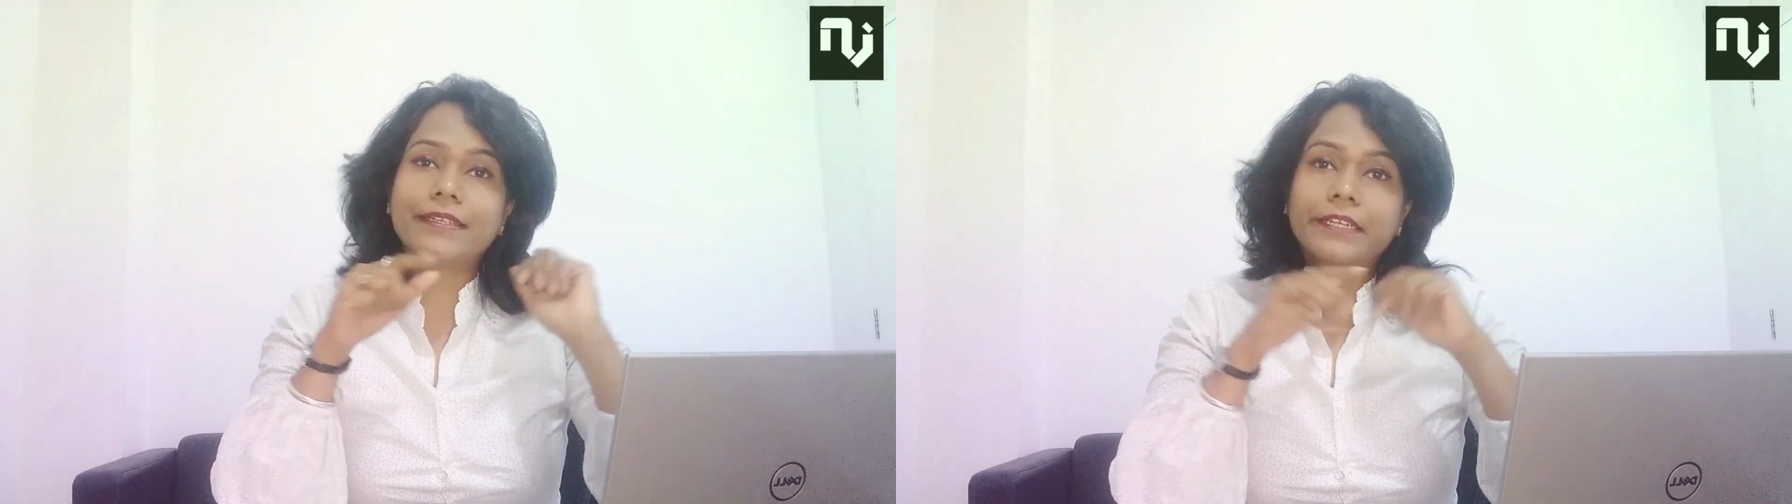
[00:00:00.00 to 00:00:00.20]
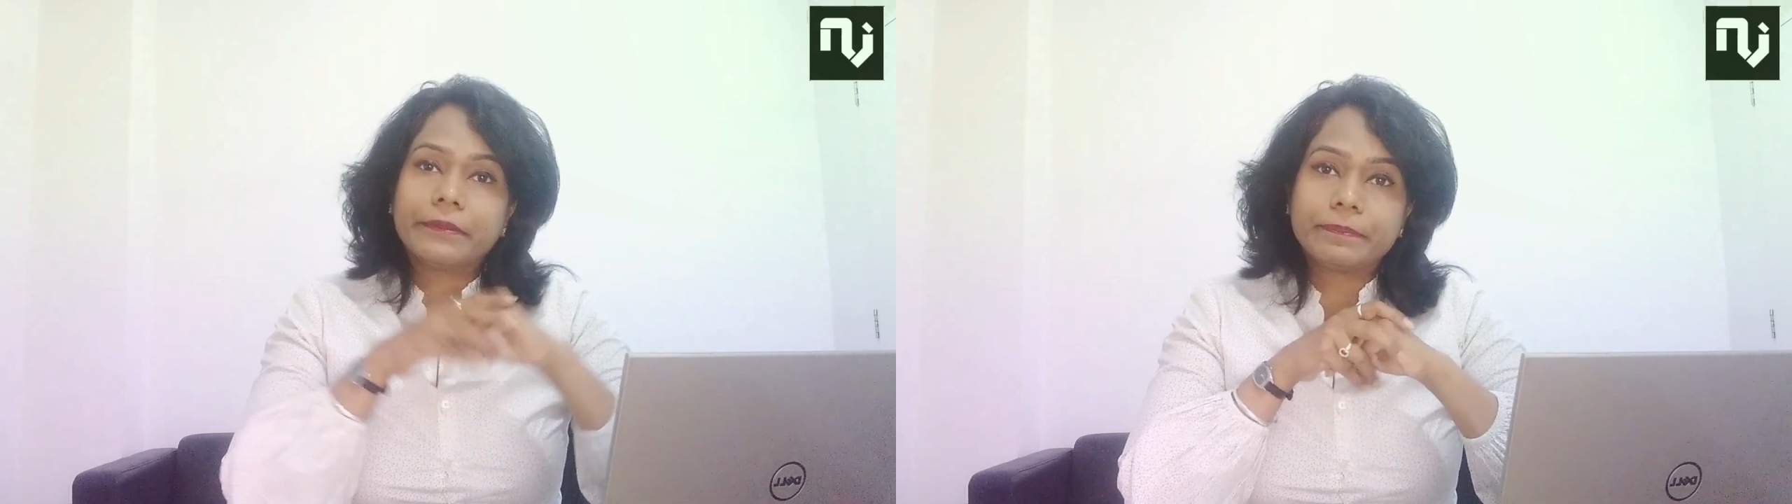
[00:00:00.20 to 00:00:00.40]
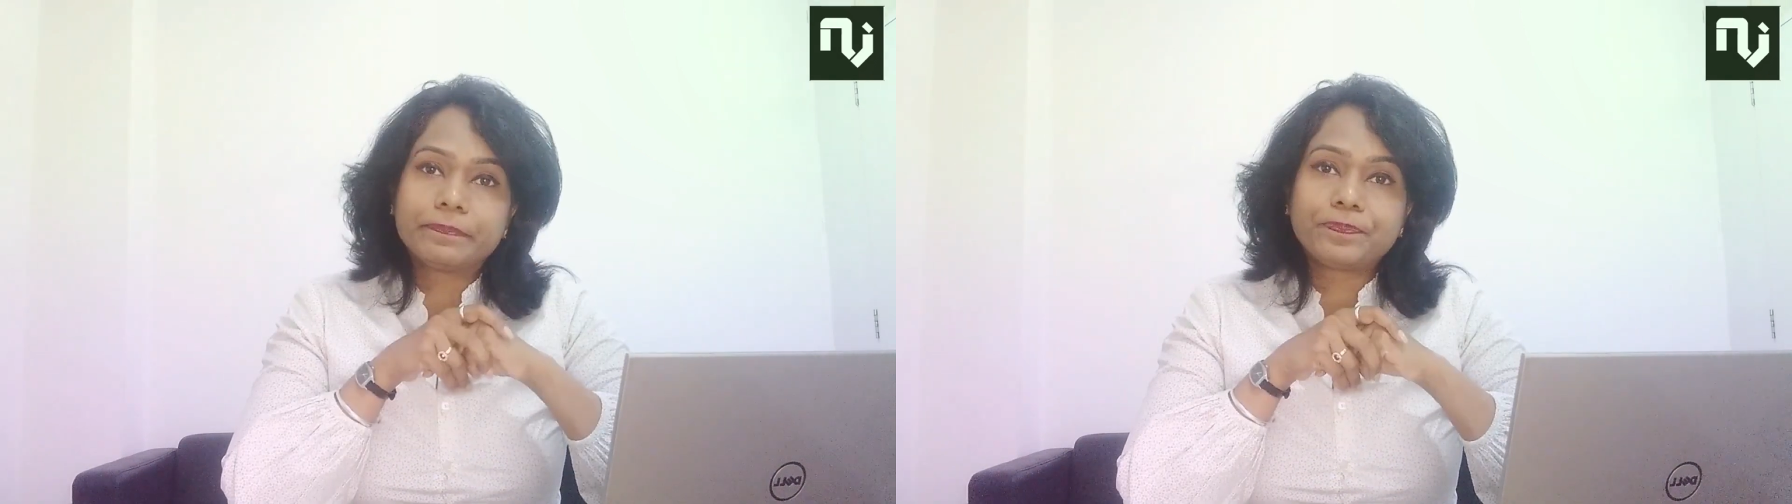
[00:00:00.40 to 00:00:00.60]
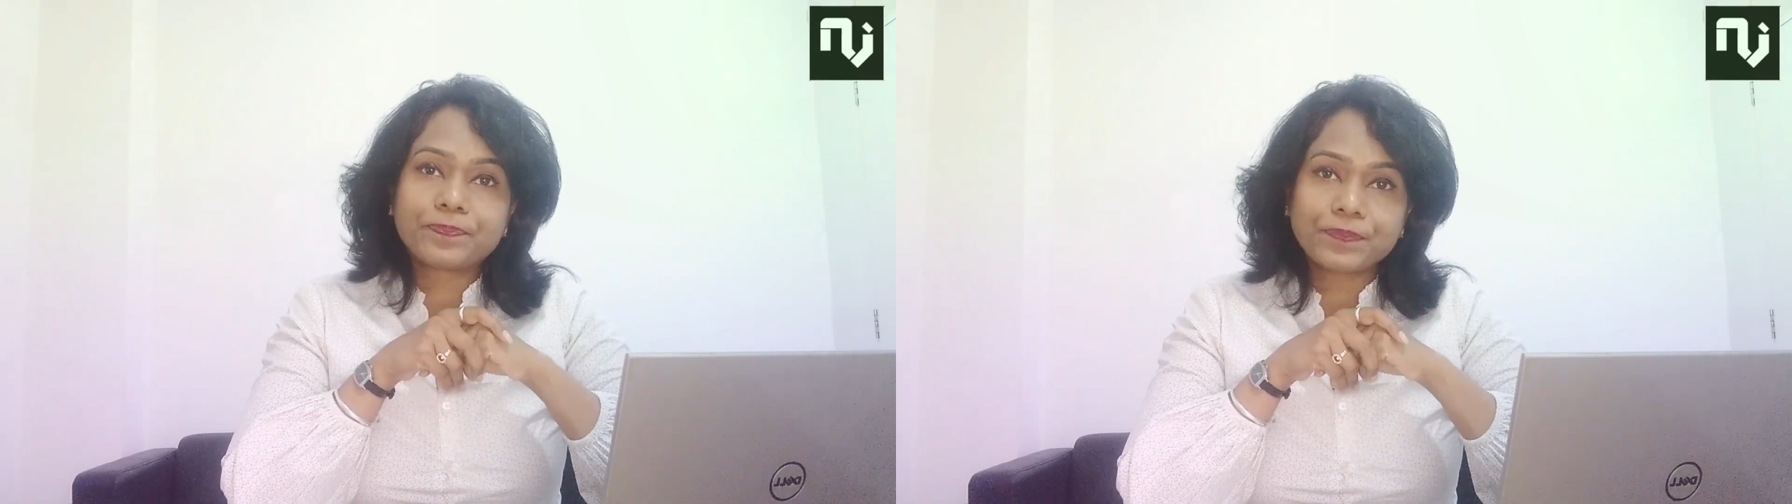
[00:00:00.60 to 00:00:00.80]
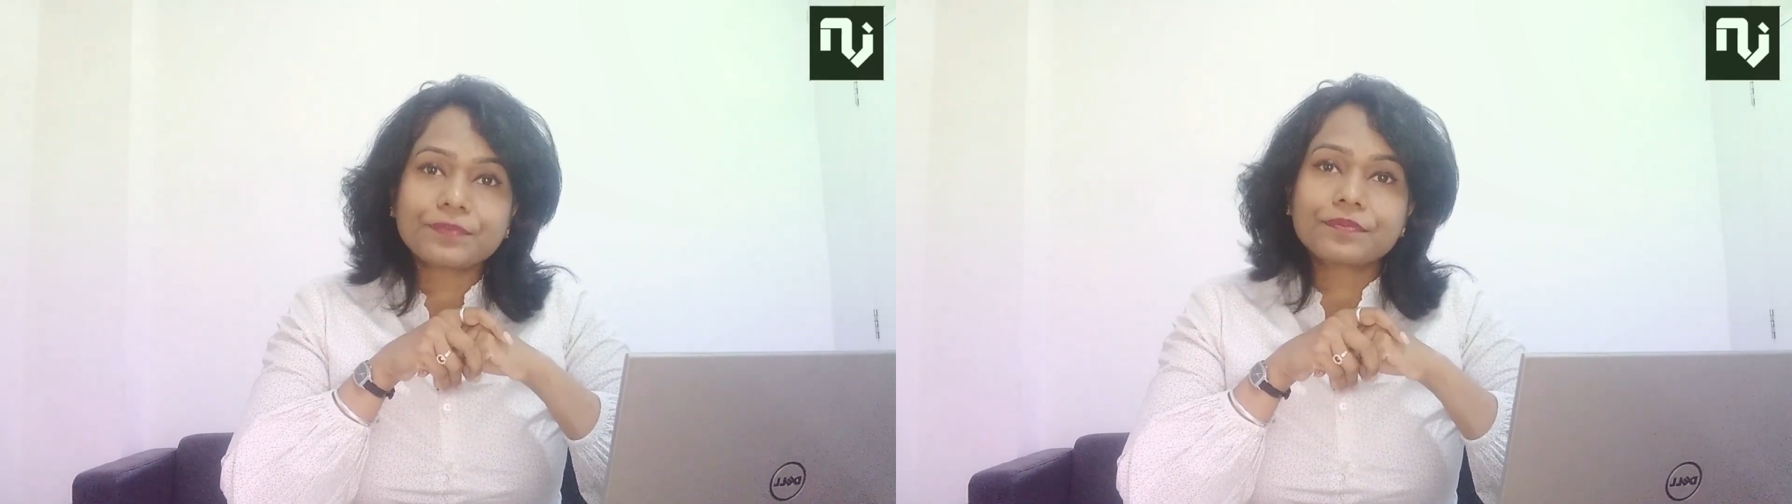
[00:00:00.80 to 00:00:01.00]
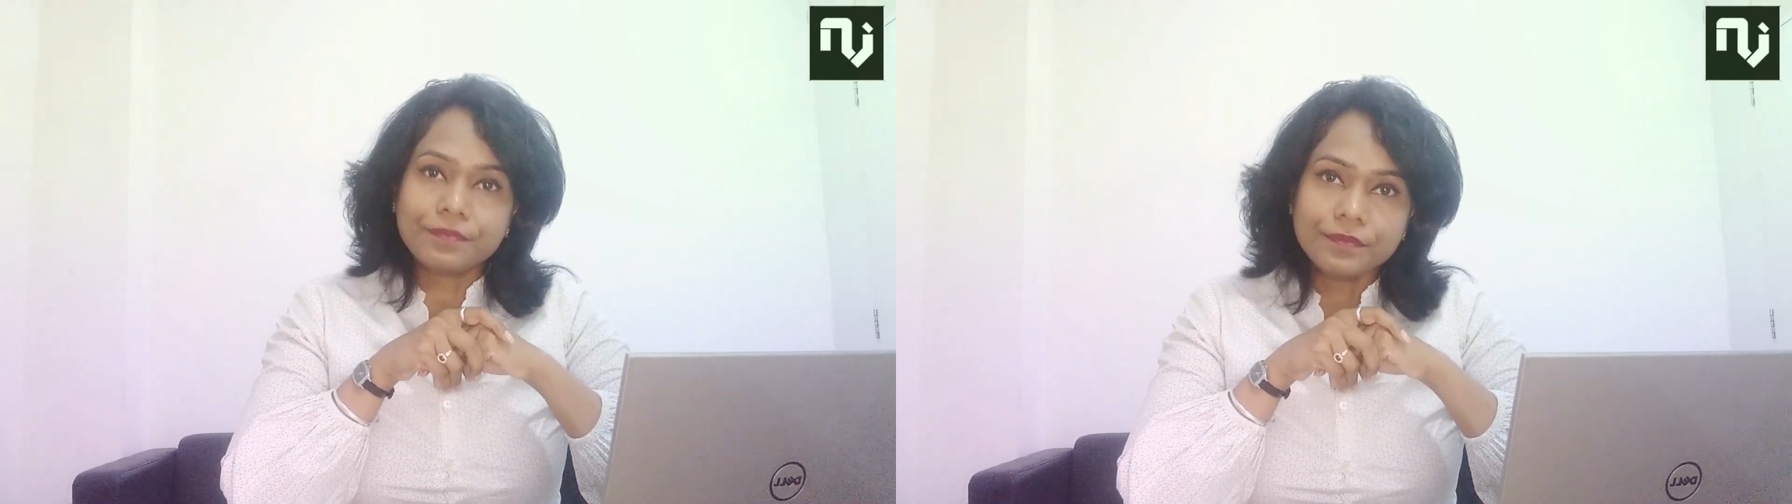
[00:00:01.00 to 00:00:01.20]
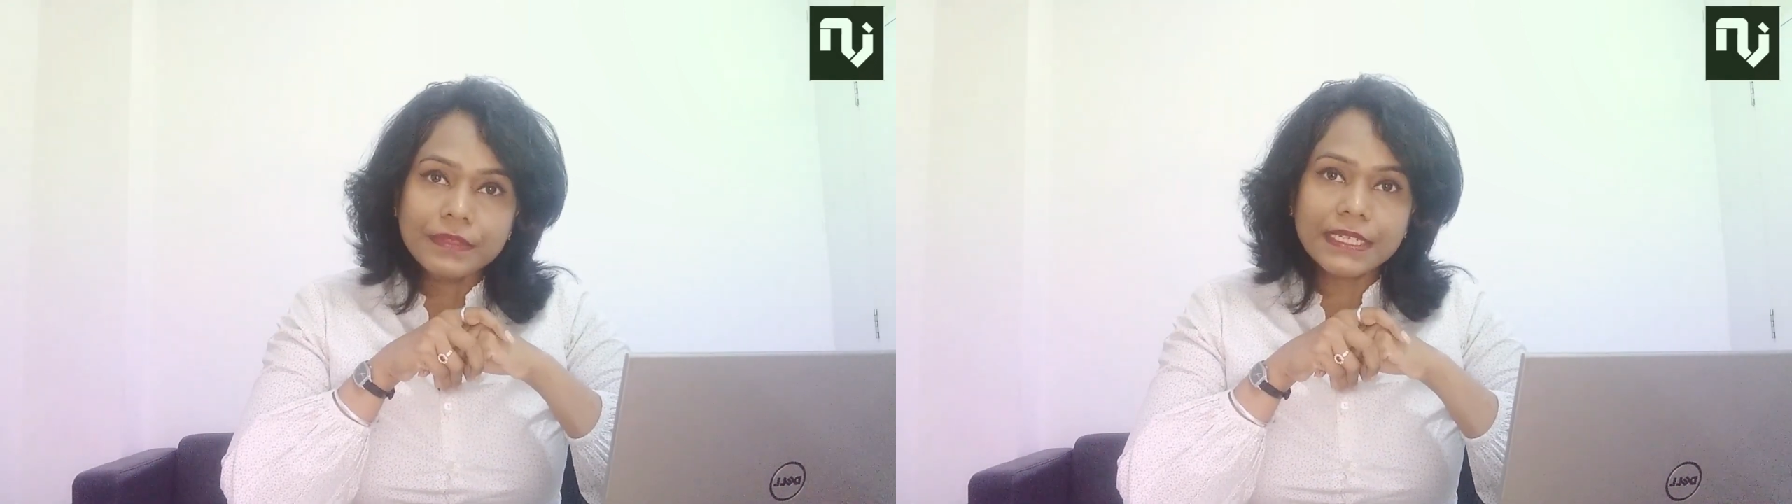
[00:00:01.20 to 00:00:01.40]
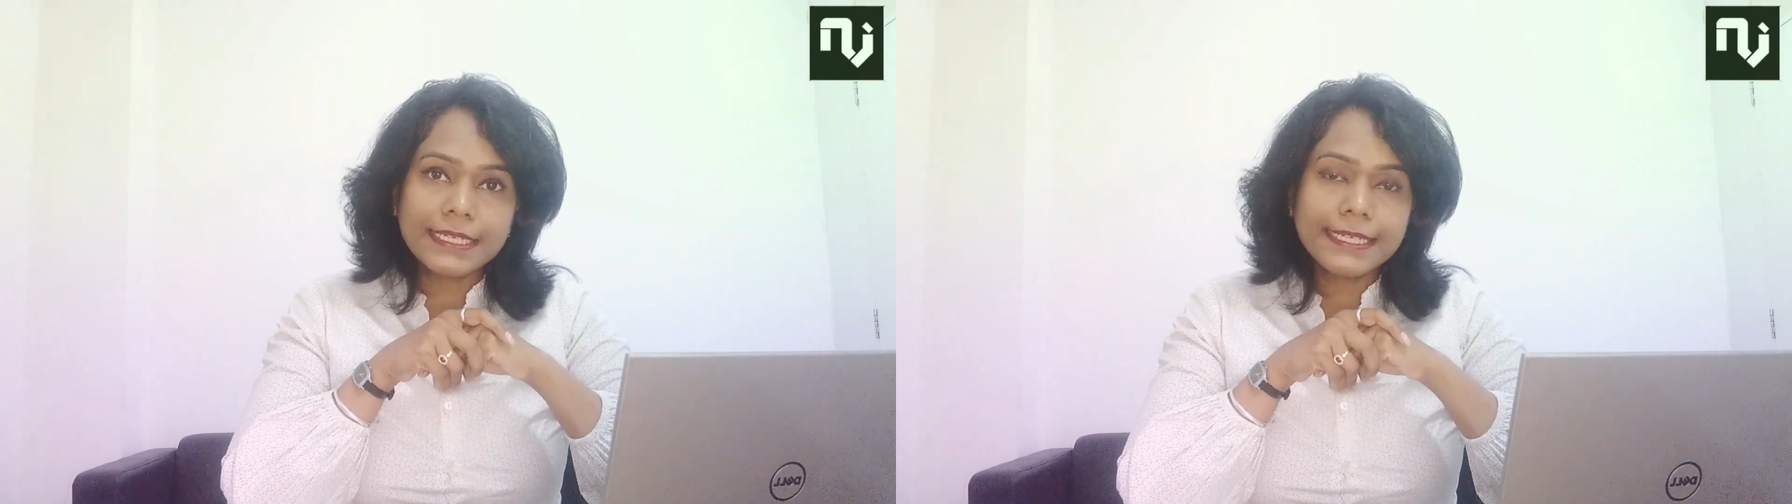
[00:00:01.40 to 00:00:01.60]
time.
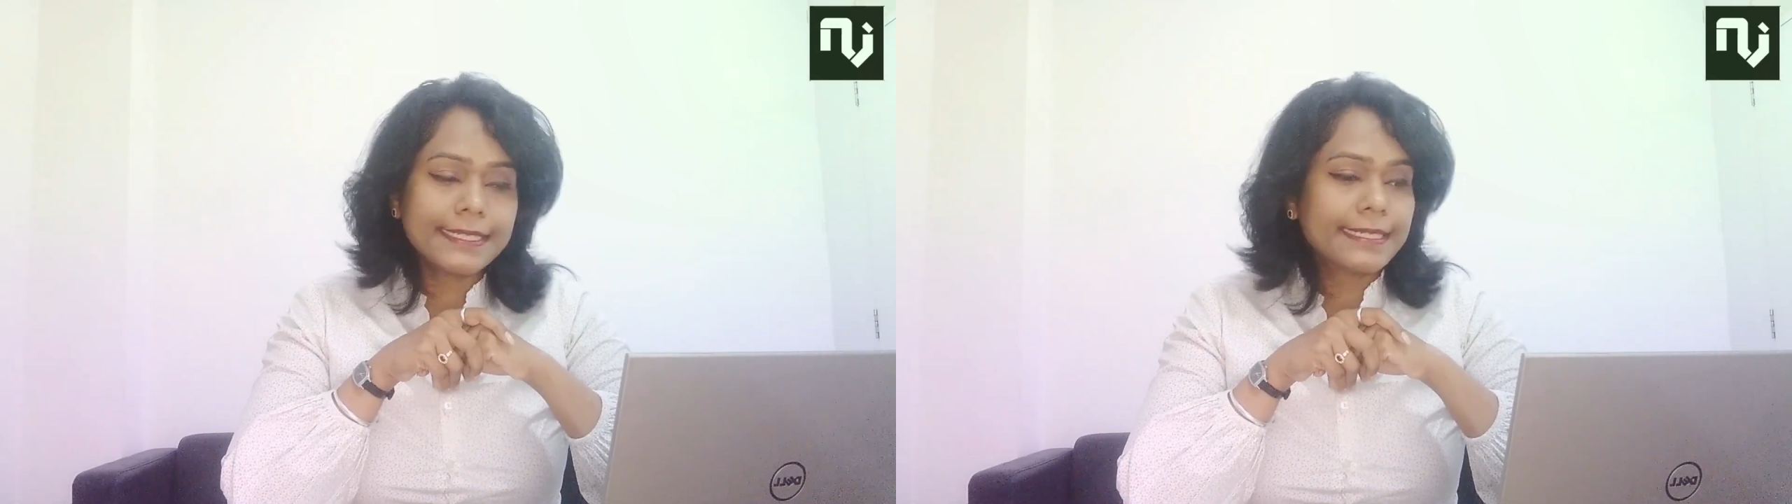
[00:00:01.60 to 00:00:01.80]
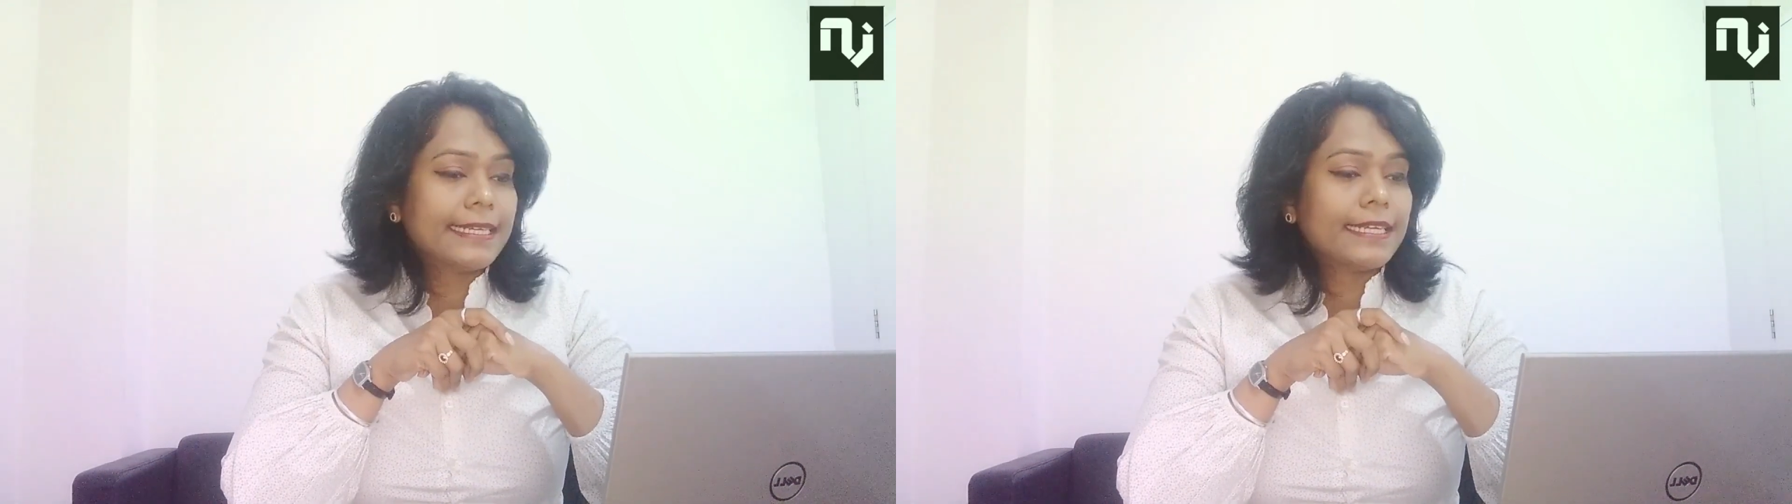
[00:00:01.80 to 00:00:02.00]
correct?